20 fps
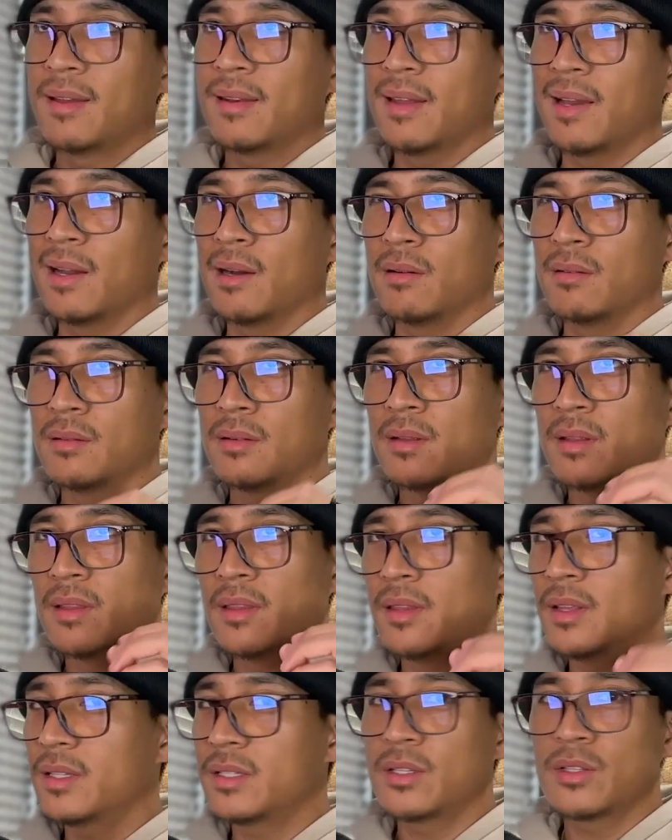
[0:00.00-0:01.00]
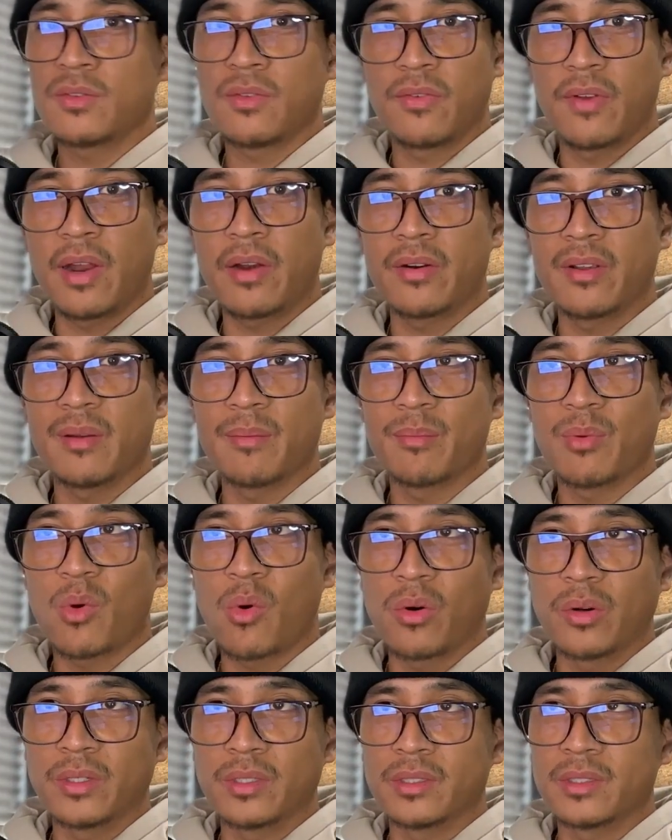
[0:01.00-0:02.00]
Now, this is very
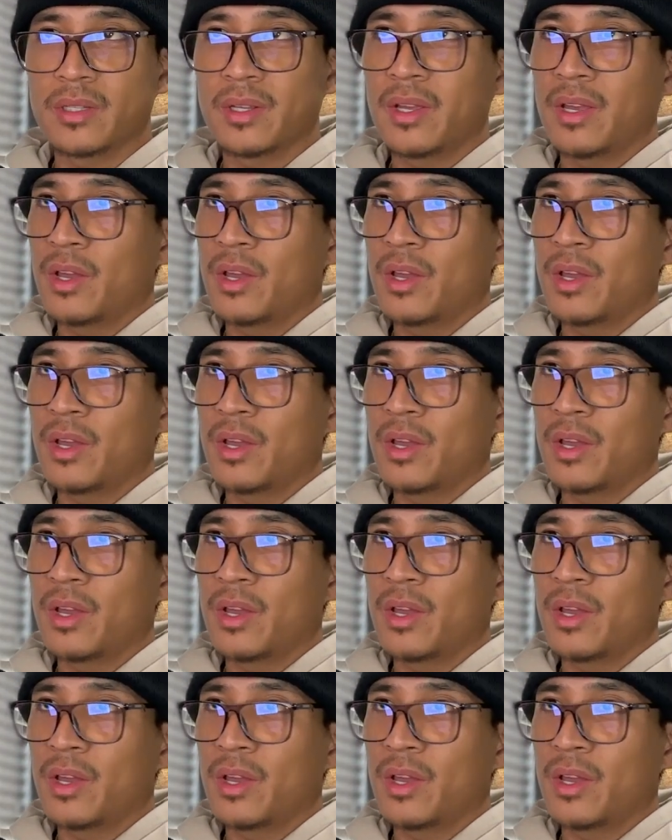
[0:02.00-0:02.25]
important.